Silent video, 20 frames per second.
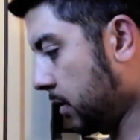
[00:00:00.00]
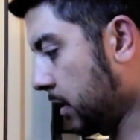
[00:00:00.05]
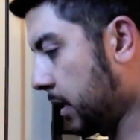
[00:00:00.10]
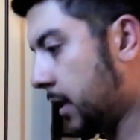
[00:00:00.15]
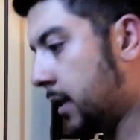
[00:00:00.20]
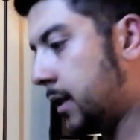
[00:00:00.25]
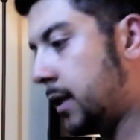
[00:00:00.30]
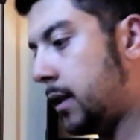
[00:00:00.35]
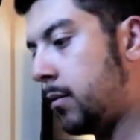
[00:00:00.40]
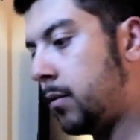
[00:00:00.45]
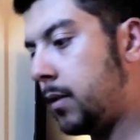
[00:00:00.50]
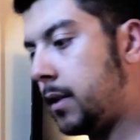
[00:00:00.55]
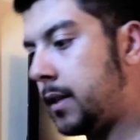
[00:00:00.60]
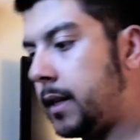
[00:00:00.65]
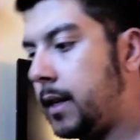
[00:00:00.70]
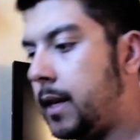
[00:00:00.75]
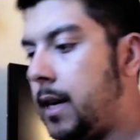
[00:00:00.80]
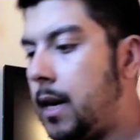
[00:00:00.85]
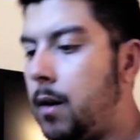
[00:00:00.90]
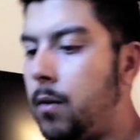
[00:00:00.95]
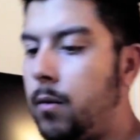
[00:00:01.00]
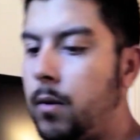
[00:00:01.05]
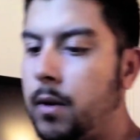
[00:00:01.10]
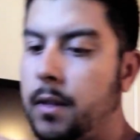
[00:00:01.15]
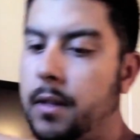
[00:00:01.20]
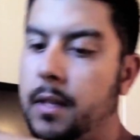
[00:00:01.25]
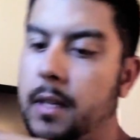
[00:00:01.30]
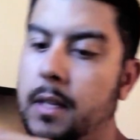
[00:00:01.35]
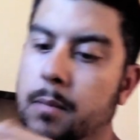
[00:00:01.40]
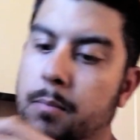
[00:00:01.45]
what I did was I got one
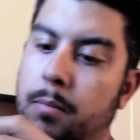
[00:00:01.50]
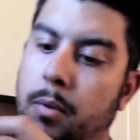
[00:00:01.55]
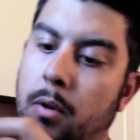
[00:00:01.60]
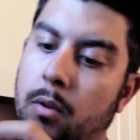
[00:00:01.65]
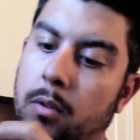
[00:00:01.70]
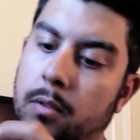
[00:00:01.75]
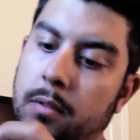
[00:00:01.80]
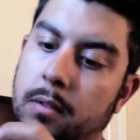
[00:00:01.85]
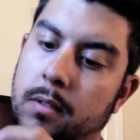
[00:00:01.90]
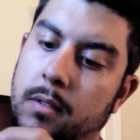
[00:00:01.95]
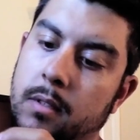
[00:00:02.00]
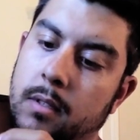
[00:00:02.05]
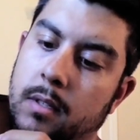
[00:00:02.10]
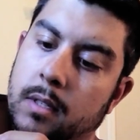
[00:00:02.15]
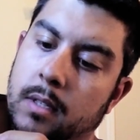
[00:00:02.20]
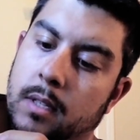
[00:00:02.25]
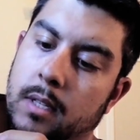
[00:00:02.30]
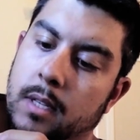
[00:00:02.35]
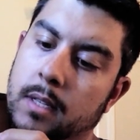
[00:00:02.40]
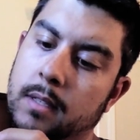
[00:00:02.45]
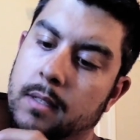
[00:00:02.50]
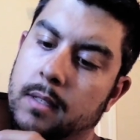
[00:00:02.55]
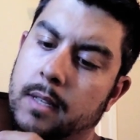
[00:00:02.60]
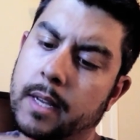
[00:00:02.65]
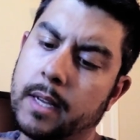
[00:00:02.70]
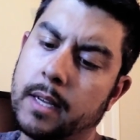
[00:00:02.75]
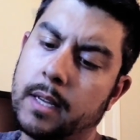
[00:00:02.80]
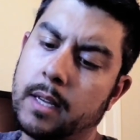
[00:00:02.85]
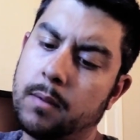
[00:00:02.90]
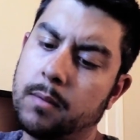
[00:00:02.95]
of these bolts.
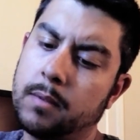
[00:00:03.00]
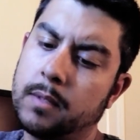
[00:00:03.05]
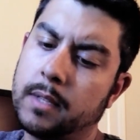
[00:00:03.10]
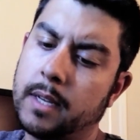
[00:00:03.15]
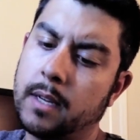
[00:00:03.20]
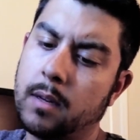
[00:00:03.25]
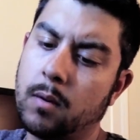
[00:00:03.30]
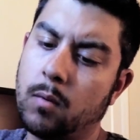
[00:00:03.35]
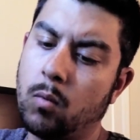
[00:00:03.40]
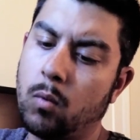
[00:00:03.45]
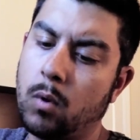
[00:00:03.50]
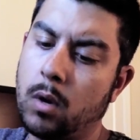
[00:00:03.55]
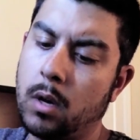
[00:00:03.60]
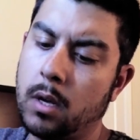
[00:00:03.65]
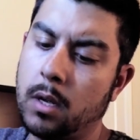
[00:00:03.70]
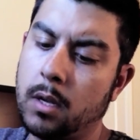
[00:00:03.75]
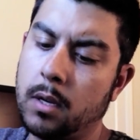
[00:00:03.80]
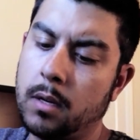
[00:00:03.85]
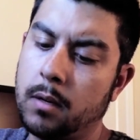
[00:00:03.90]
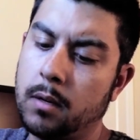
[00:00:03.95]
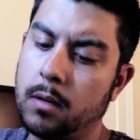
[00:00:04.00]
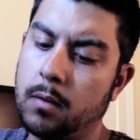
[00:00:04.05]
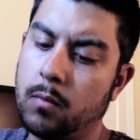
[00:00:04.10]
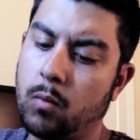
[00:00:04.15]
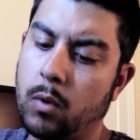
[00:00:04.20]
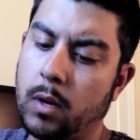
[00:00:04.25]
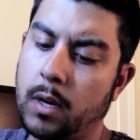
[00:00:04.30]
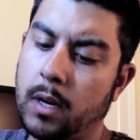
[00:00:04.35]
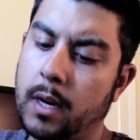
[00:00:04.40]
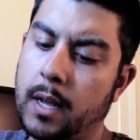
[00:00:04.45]
It was like a
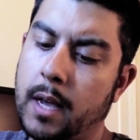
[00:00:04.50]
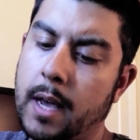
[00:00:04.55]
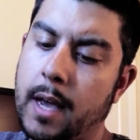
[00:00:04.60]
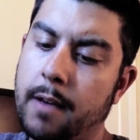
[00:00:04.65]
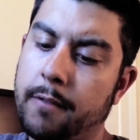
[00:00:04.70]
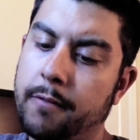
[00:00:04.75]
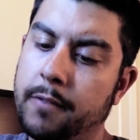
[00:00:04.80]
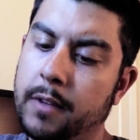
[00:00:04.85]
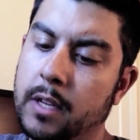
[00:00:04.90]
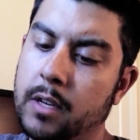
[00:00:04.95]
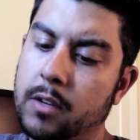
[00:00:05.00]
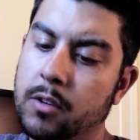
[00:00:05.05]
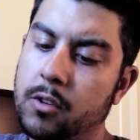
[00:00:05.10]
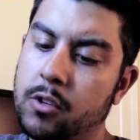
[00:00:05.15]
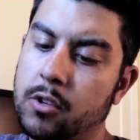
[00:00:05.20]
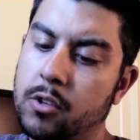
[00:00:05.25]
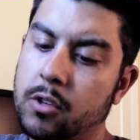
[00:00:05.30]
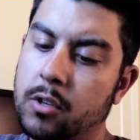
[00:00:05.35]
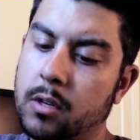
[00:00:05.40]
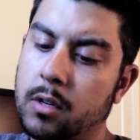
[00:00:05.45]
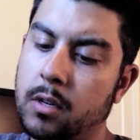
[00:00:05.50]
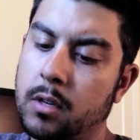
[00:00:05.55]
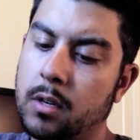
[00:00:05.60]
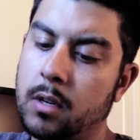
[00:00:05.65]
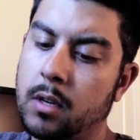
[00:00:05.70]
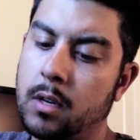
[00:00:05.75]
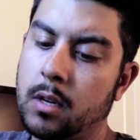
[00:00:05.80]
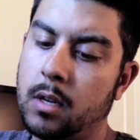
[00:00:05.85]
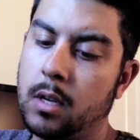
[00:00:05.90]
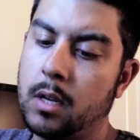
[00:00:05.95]
1.5 inch
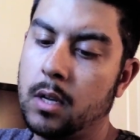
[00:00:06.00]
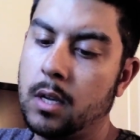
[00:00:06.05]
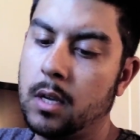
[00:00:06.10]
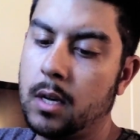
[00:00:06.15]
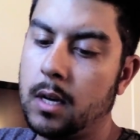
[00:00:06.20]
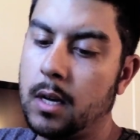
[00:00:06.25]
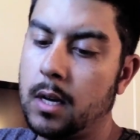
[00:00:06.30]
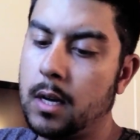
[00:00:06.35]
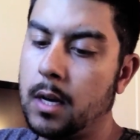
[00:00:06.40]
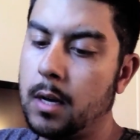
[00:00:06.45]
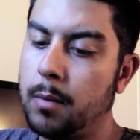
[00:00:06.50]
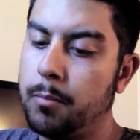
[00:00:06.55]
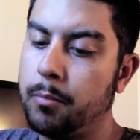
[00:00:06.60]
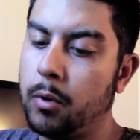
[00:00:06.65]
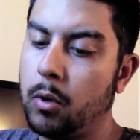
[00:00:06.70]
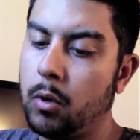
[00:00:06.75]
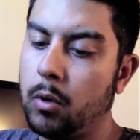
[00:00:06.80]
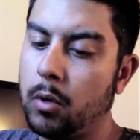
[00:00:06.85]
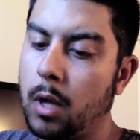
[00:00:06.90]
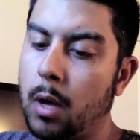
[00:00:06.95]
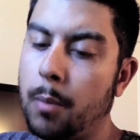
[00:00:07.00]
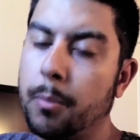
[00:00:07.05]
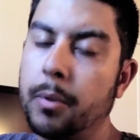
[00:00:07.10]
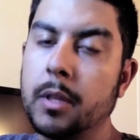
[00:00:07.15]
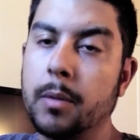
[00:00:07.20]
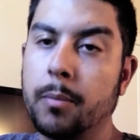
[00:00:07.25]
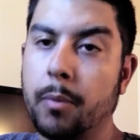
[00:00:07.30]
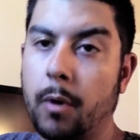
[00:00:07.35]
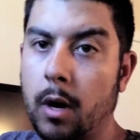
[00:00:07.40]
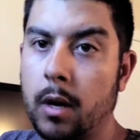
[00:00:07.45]
bolt. I'll
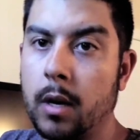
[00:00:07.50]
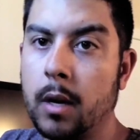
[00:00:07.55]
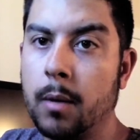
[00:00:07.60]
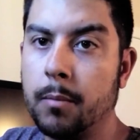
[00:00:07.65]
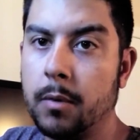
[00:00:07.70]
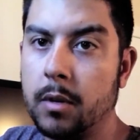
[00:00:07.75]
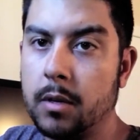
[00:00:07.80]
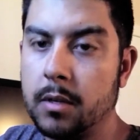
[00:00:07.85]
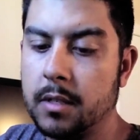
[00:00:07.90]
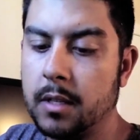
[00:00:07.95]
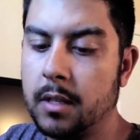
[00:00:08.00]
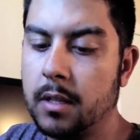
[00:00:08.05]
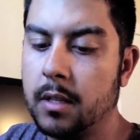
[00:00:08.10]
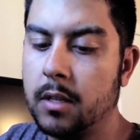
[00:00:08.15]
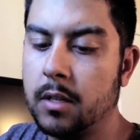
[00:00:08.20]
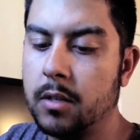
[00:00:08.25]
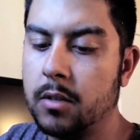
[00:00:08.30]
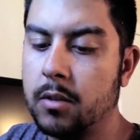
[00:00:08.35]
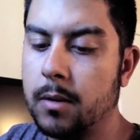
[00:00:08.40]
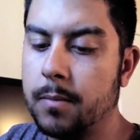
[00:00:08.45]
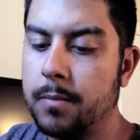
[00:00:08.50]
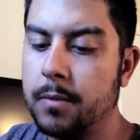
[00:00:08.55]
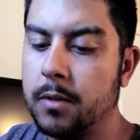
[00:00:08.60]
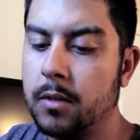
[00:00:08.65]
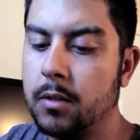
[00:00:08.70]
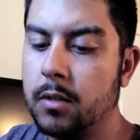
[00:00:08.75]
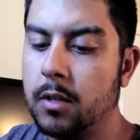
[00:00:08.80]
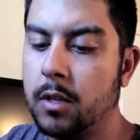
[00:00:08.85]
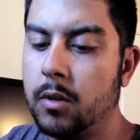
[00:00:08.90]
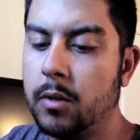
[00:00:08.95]
put the part numbers in the
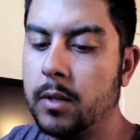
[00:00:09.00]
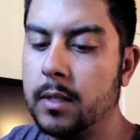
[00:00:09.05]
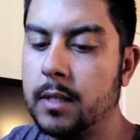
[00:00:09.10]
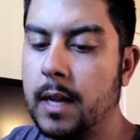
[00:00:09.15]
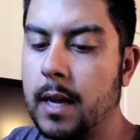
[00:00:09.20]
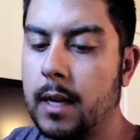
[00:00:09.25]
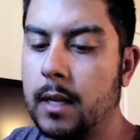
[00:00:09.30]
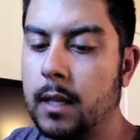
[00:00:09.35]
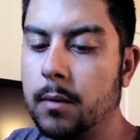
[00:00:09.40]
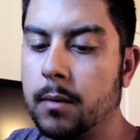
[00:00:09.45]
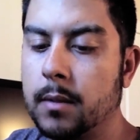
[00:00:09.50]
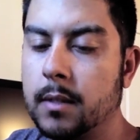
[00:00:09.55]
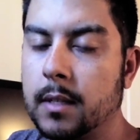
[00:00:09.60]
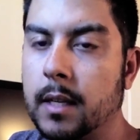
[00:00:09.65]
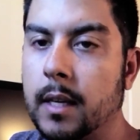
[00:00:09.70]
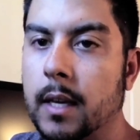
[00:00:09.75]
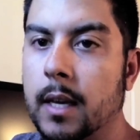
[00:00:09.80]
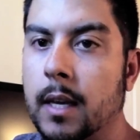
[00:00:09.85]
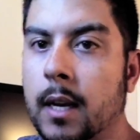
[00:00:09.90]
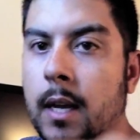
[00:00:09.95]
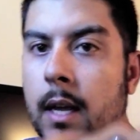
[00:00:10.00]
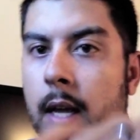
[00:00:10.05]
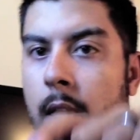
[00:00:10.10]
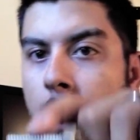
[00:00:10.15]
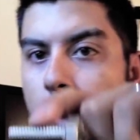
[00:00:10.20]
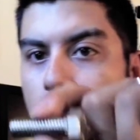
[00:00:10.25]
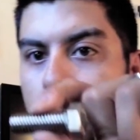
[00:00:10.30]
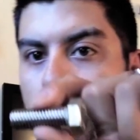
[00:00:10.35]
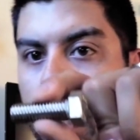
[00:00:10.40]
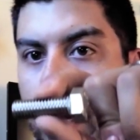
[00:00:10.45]
description so you know exactly what to get.
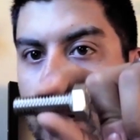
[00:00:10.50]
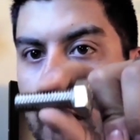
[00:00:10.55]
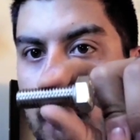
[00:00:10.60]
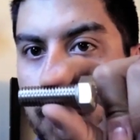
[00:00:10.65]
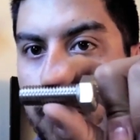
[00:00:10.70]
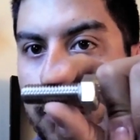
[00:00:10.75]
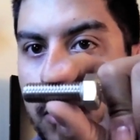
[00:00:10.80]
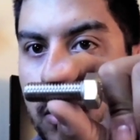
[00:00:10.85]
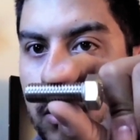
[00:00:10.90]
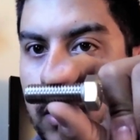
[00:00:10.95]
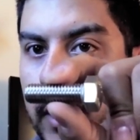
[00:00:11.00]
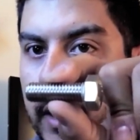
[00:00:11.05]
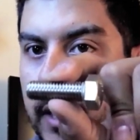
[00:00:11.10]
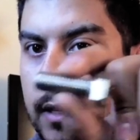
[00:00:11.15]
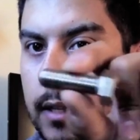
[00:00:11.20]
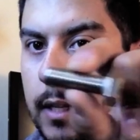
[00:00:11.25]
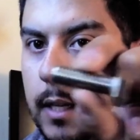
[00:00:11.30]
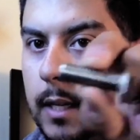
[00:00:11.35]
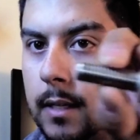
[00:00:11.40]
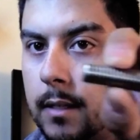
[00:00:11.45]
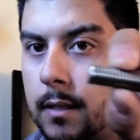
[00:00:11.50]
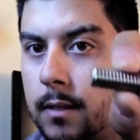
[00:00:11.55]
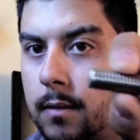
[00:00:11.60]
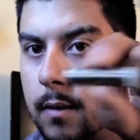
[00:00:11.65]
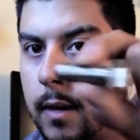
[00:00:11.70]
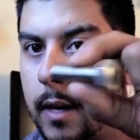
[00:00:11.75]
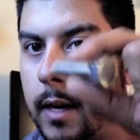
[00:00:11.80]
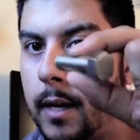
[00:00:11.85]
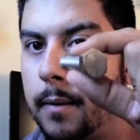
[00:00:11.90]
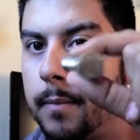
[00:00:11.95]
But I got a bolt like this,
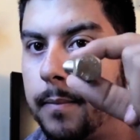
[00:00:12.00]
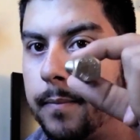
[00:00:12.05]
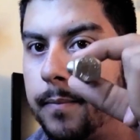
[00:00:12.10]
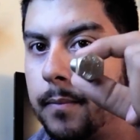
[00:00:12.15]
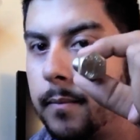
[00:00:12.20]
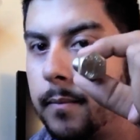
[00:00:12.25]
right?